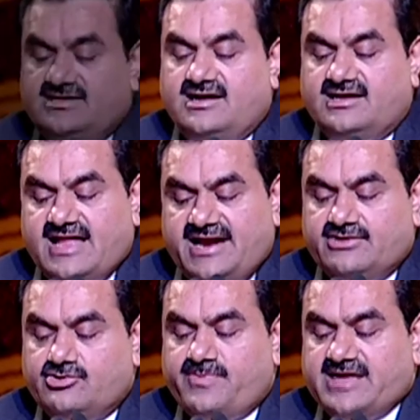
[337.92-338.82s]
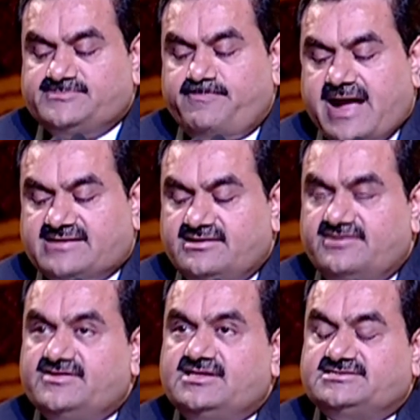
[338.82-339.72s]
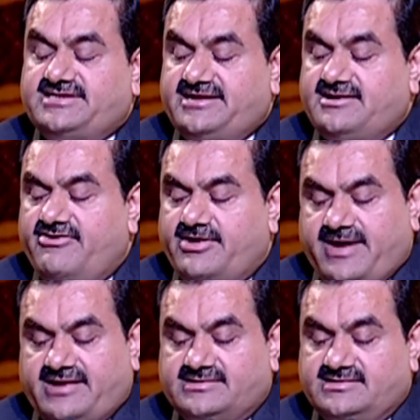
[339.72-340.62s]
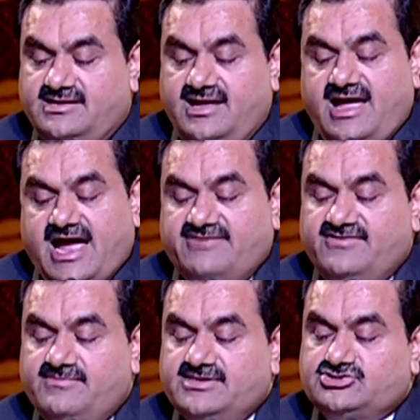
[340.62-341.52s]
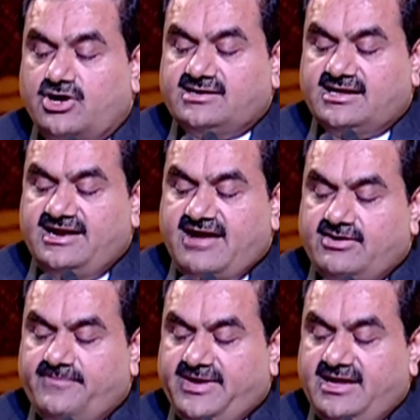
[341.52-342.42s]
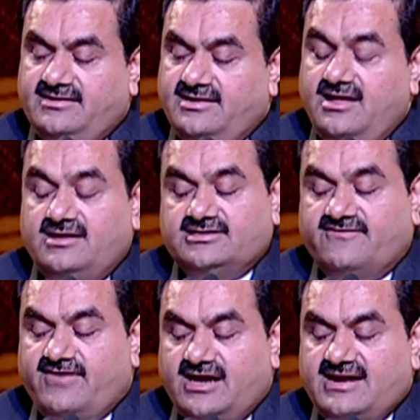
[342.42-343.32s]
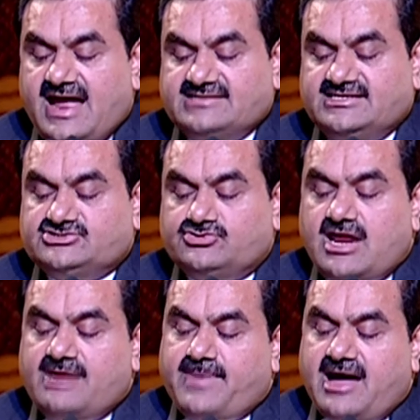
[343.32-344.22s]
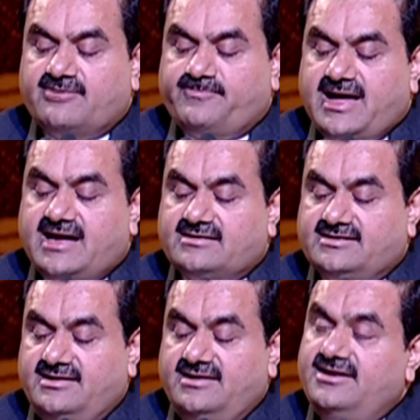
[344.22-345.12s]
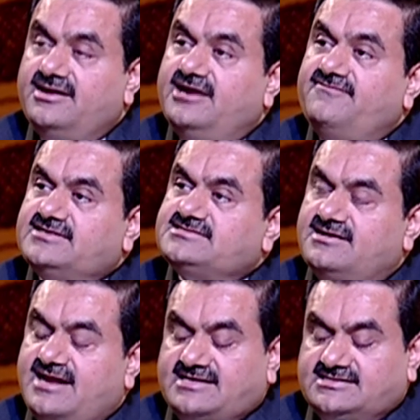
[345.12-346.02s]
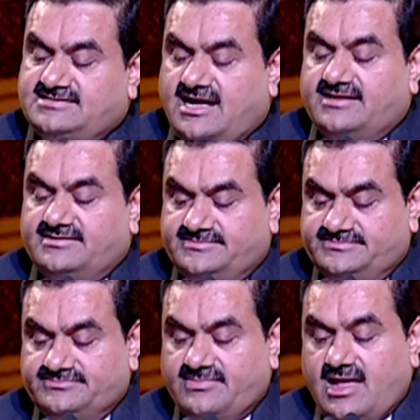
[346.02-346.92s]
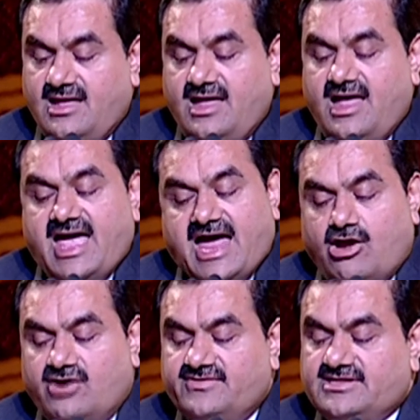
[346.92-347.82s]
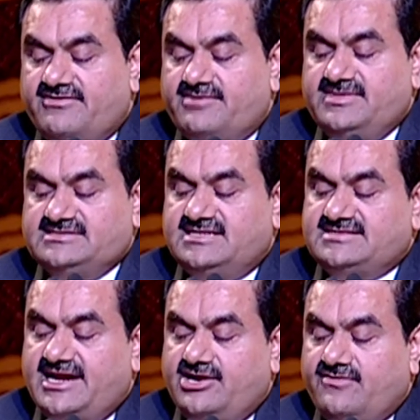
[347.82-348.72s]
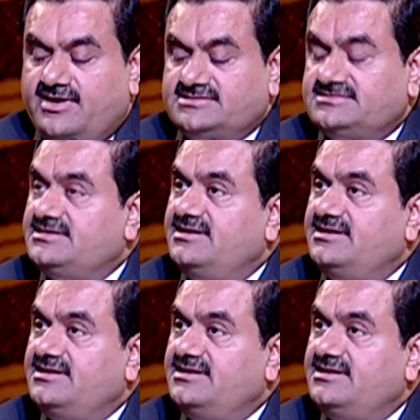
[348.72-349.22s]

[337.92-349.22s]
The Adani Group has partnered with the state government and will be jointly developing the world's largest solar power park in western Rajasthan. Along with our business endeavors,